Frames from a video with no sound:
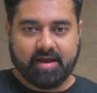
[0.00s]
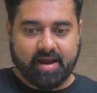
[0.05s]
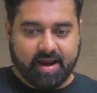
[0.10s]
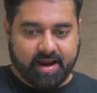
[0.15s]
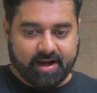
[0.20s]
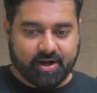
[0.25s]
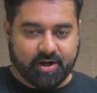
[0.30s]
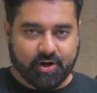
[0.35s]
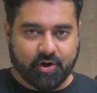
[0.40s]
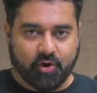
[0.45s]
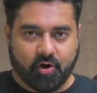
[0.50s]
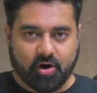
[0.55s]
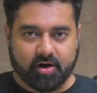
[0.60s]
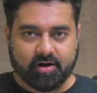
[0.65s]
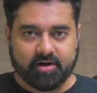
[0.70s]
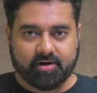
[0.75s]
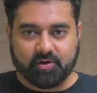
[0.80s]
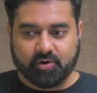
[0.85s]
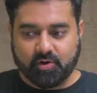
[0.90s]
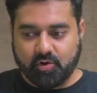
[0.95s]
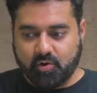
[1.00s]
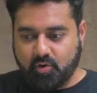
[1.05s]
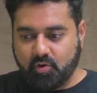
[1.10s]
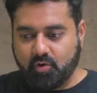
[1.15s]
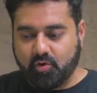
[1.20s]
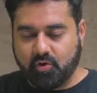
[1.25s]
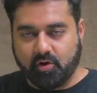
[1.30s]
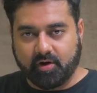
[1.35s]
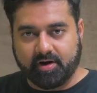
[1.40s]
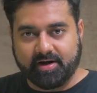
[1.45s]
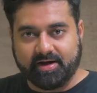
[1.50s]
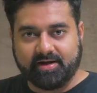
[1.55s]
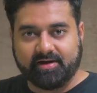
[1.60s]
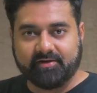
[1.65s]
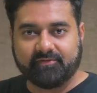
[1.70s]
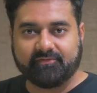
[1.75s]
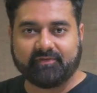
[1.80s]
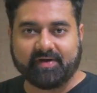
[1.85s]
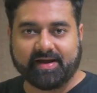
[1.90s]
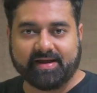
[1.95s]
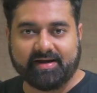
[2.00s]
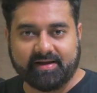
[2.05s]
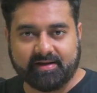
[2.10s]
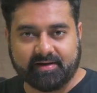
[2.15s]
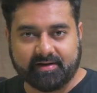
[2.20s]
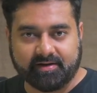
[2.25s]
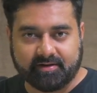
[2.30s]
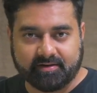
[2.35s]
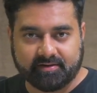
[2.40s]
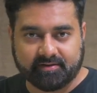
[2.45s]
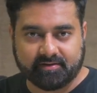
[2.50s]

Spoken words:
and not go on defining it.